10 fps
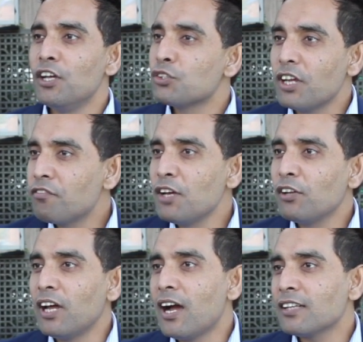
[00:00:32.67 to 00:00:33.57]
So if they
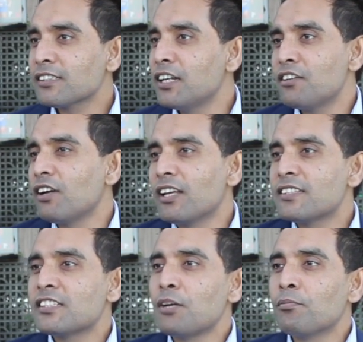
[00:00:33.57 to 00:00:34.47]
will ask that tell us
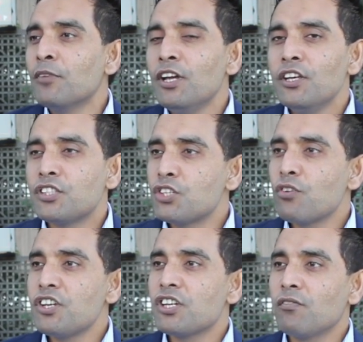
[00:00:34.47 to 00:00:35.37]
some
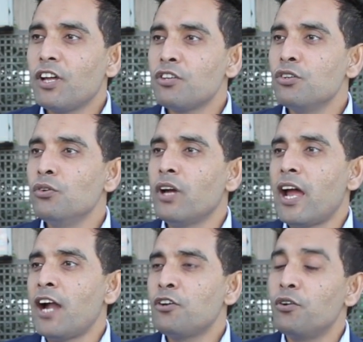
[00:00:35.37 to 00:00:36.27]
situation when you
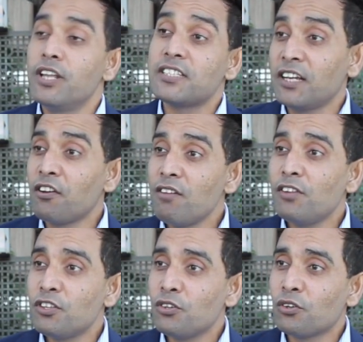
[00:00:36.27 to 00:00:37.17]
had to disagree
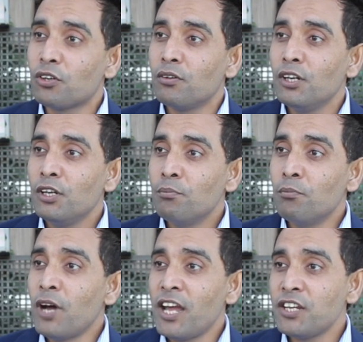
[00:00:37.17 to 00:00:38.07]
with your
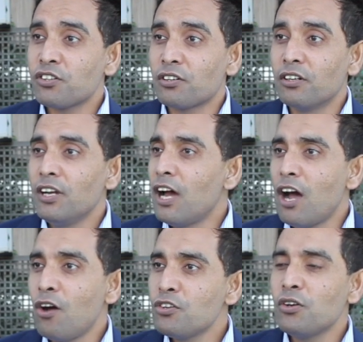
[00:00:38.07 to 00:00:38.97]
manager,
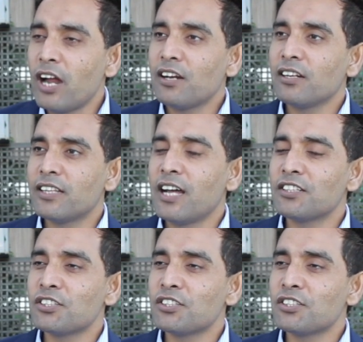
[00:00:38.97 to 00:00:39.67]
how you handle that